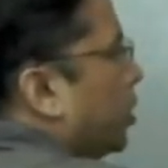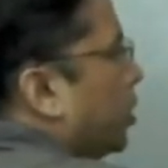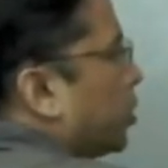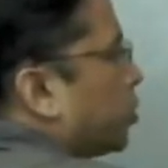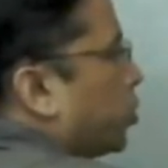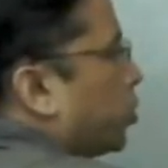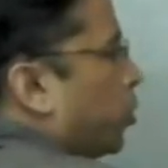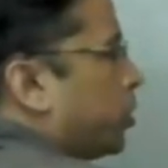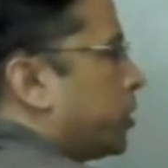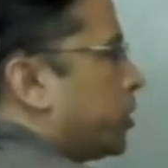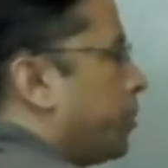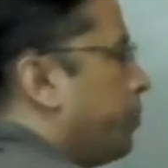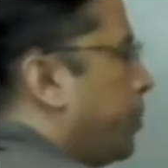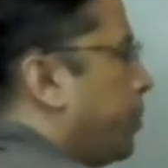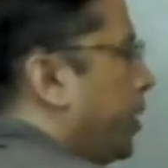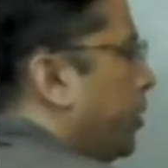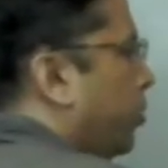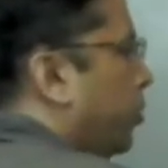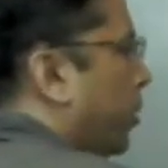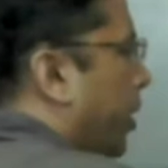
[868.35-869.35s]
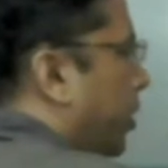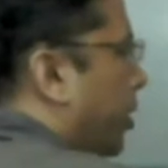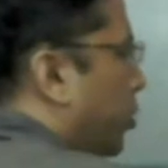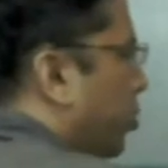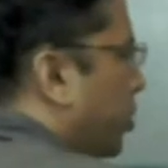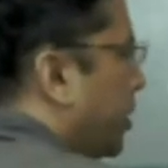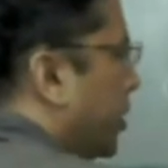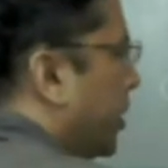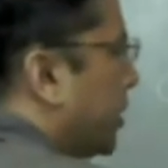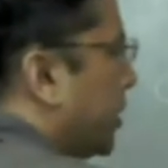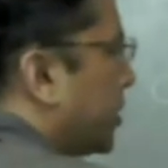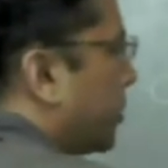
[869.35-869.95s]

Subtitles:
So simply you can do this